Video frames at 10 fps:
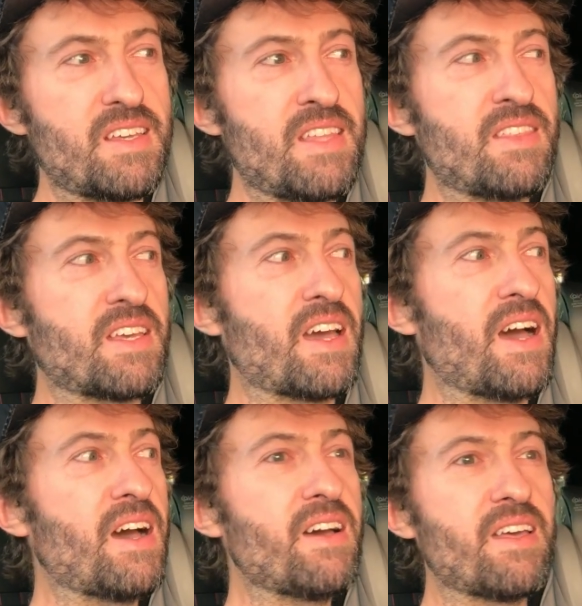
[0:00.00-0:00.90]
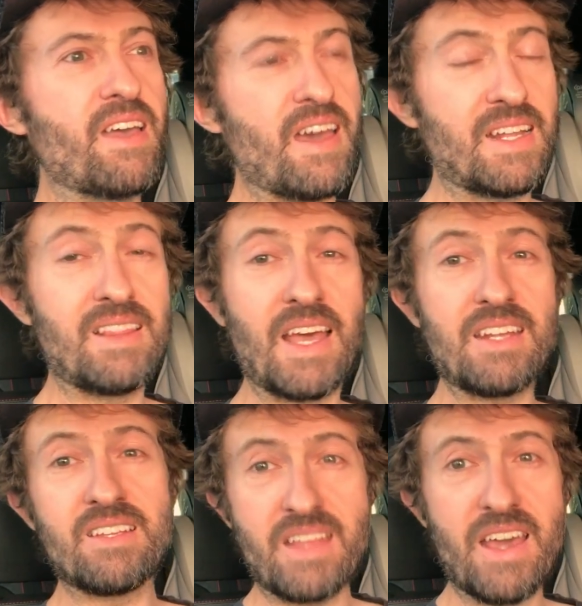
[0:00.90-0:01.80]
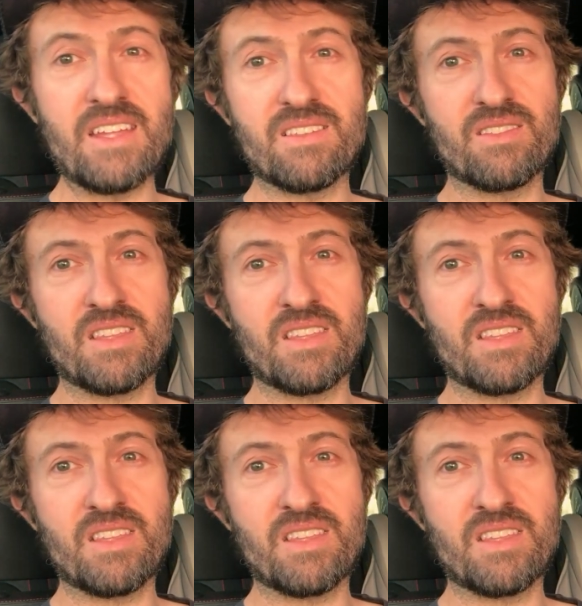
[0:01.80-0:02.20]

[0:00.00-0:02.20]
in the car. At a later date,